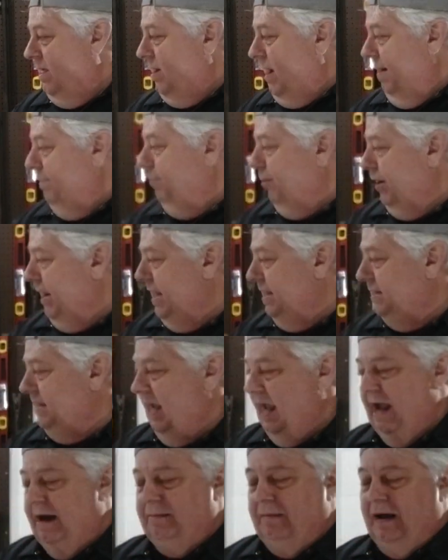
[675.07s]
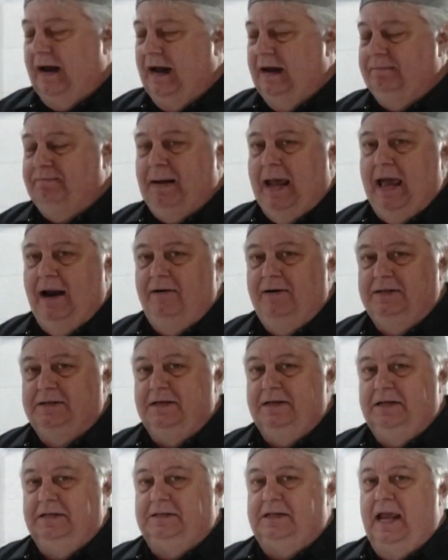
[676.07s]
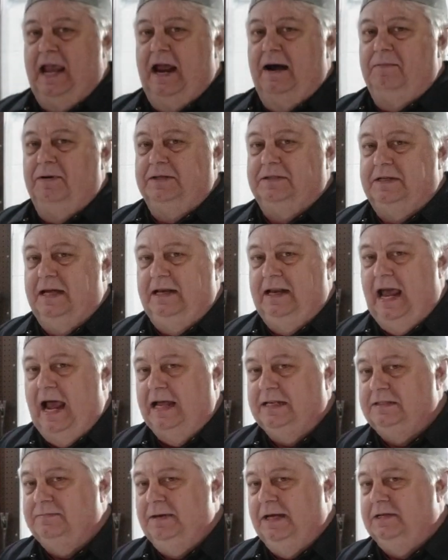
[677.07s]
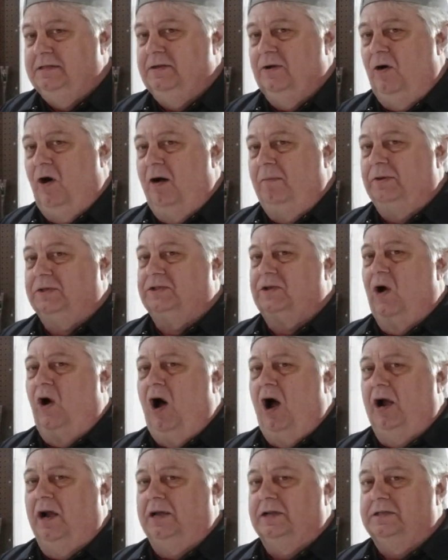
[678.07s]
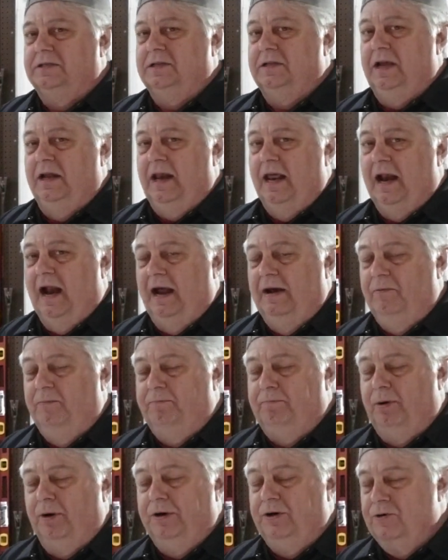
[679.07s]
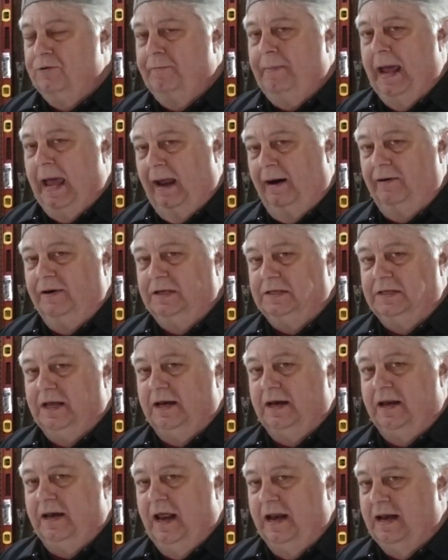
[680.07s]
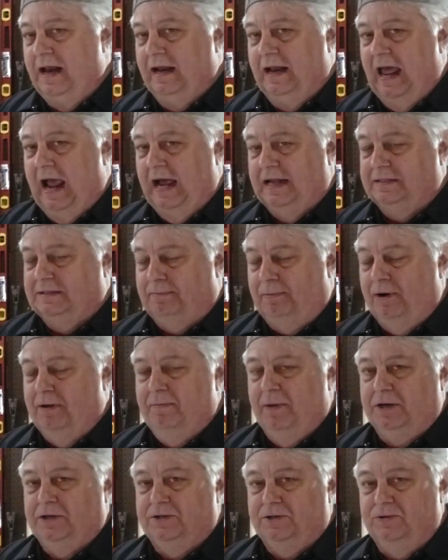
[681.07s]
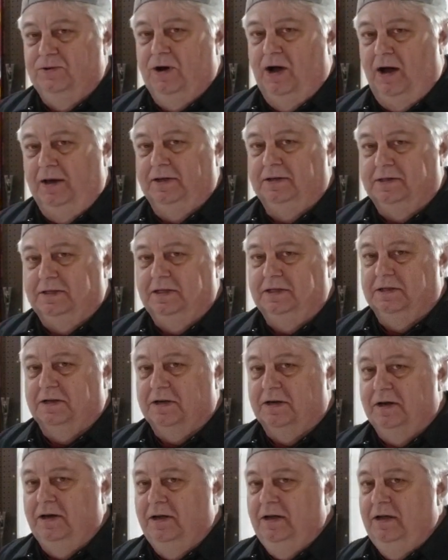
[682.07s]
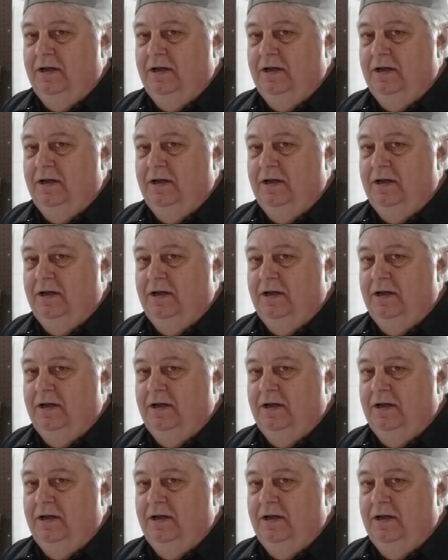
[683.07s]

I put eight cam eight batteries in these cameras. They last me until almost August, and then I put new batteries in, and then they last pretty much through the hunting season.